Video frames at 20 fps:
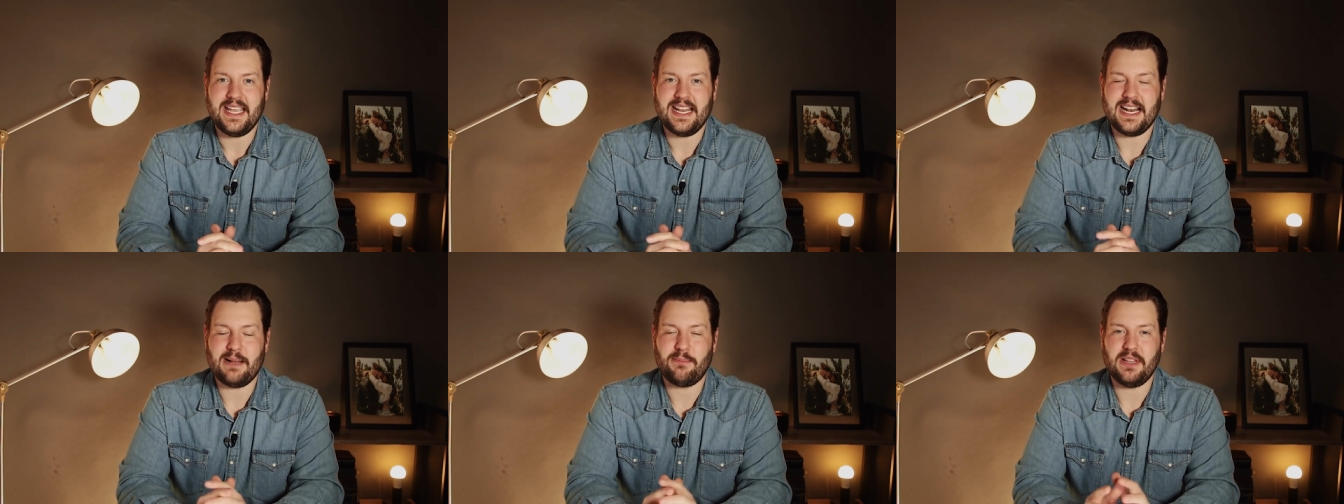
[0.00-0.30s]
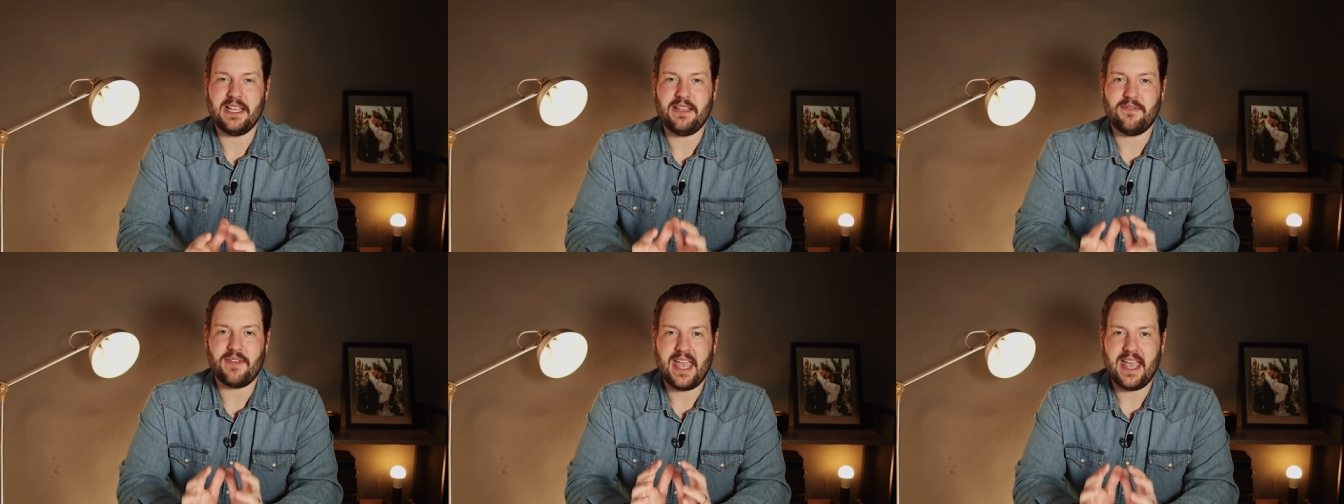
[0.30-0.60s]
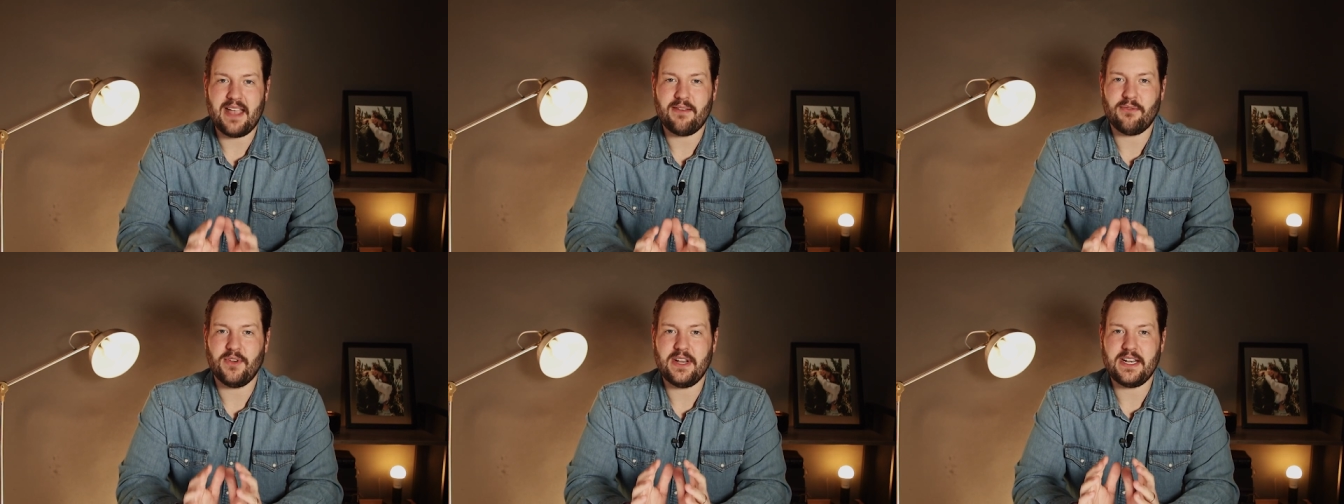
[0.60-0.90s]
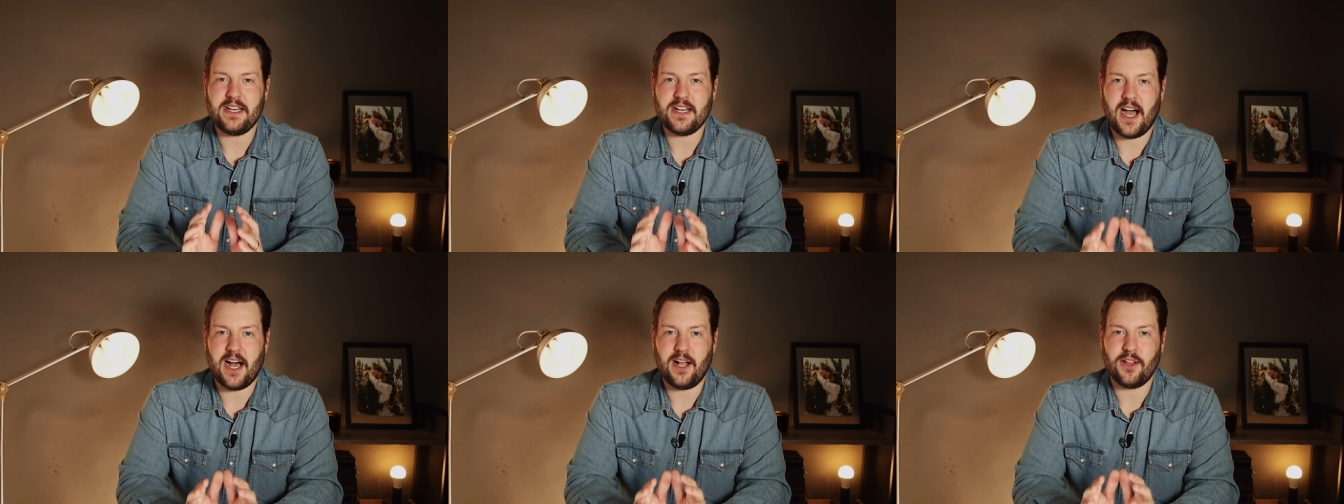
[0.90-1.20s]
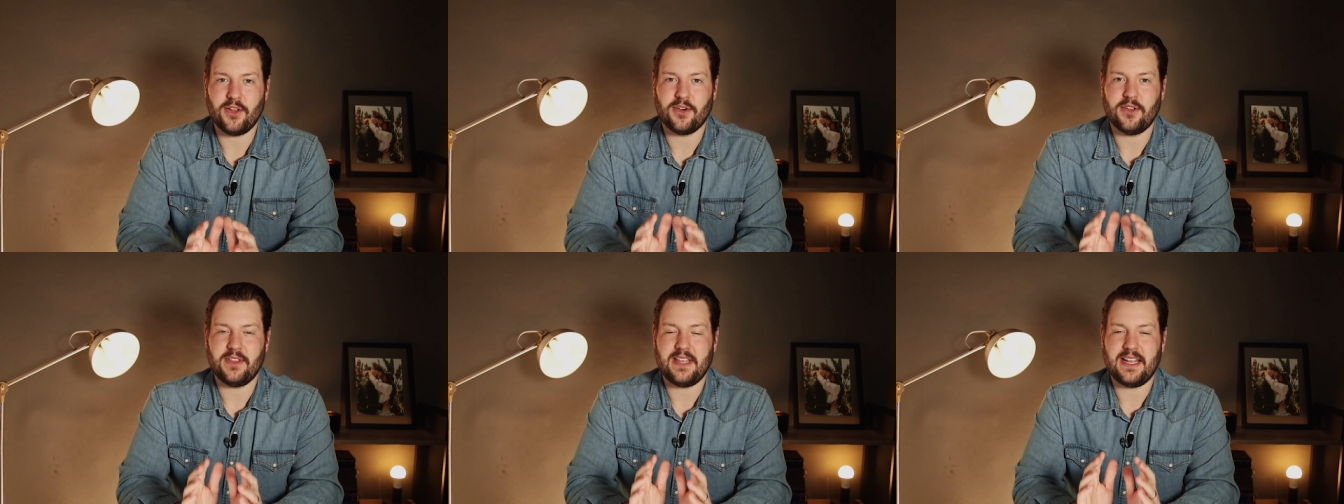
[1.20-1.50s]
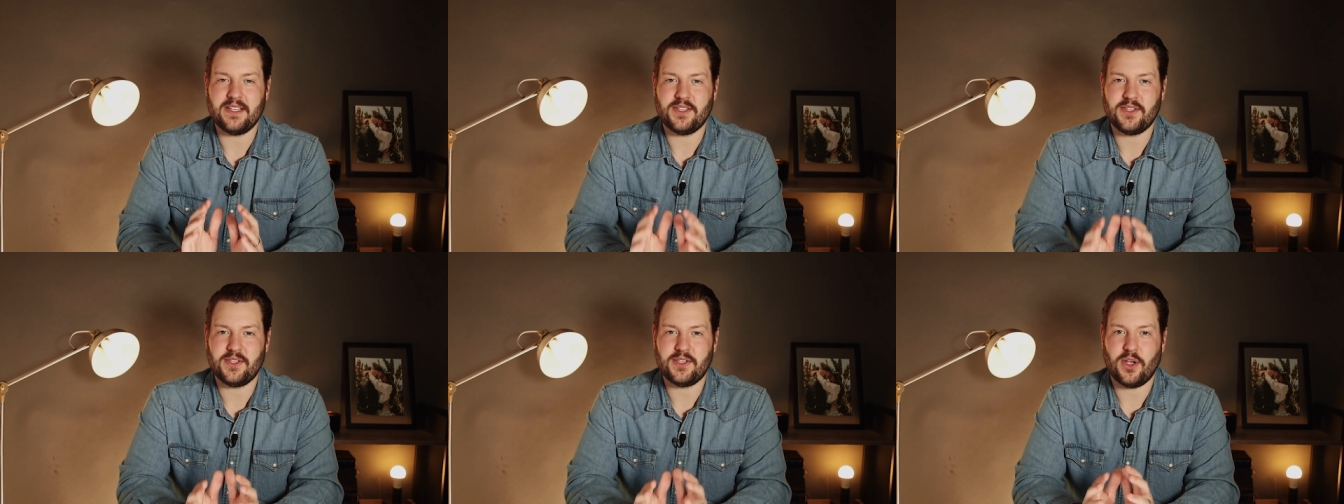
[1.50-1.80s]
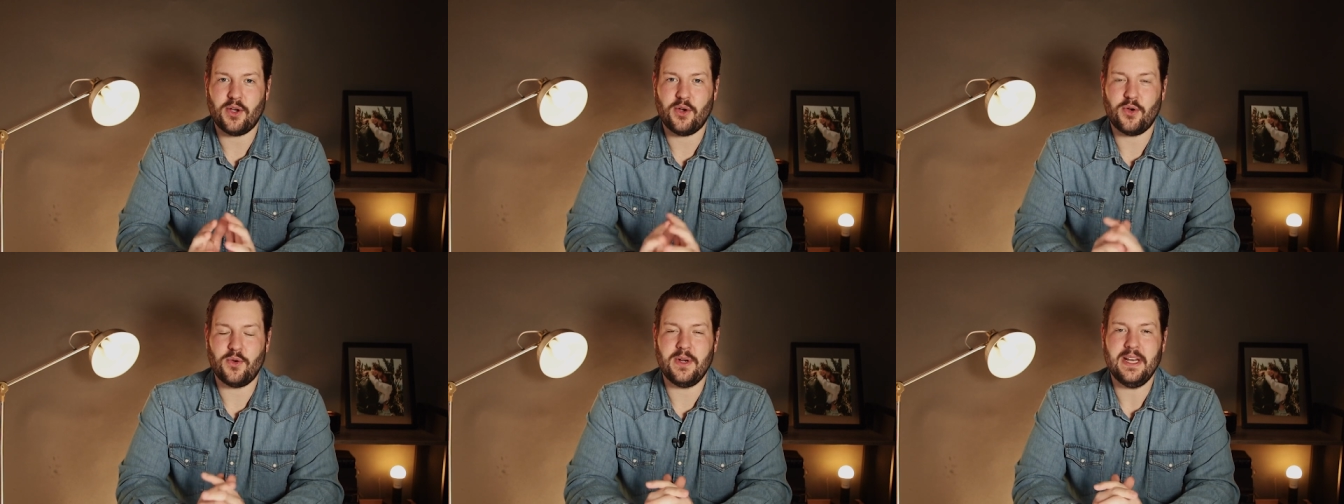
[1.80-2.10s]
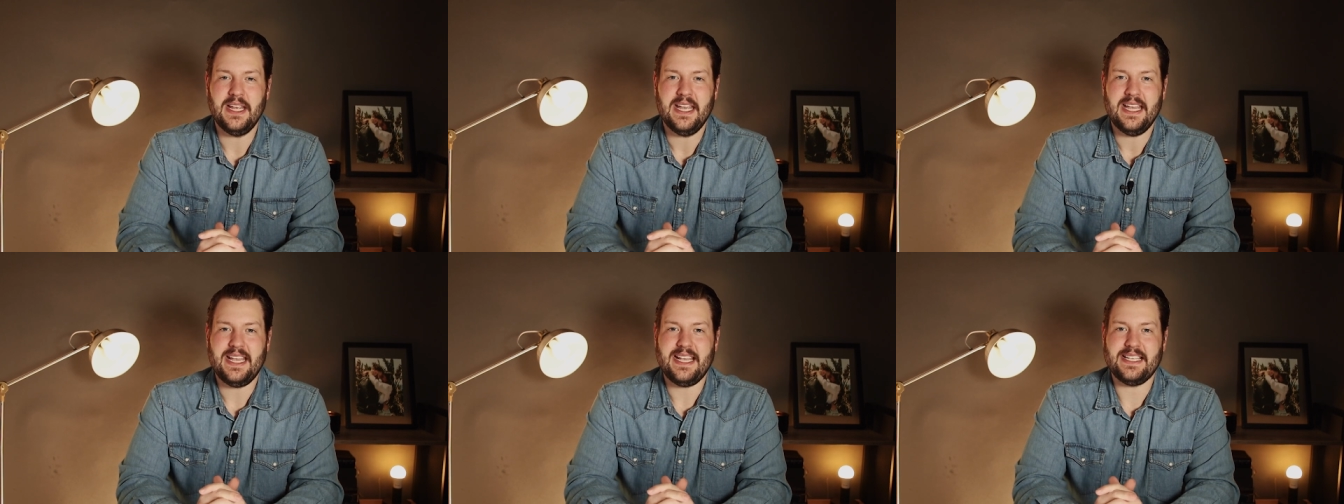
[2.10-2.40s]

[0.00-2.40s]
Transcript: and I believe every dollar that is sown